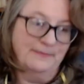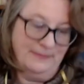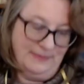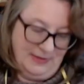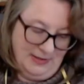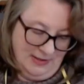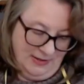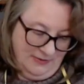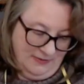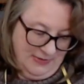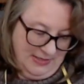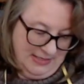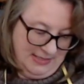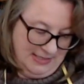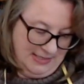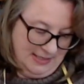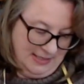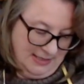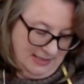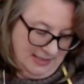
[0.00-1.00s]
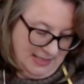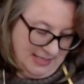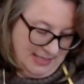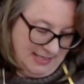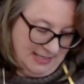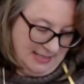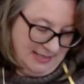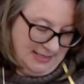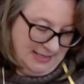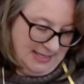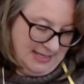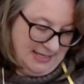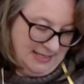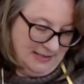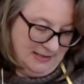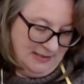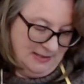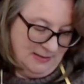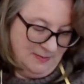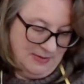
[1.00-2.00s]
of this yarn at the
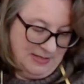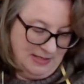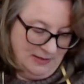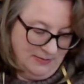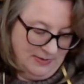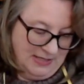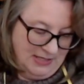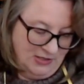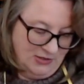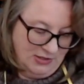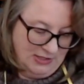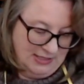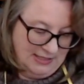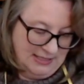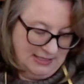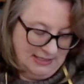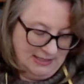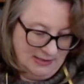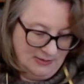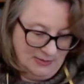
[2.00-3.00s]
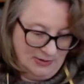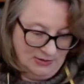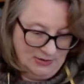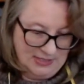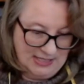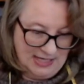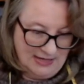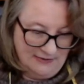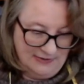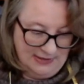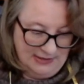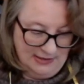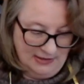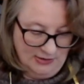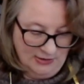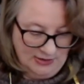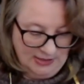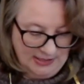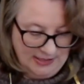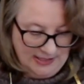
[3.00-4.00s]
end, but it'll be interesting as well to have a little
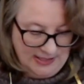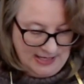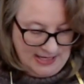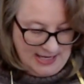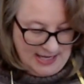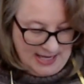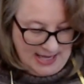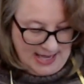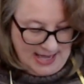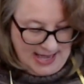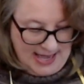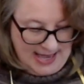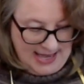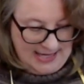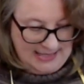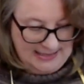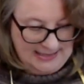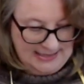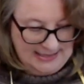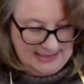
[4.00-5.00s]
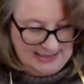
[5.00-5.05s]
look at,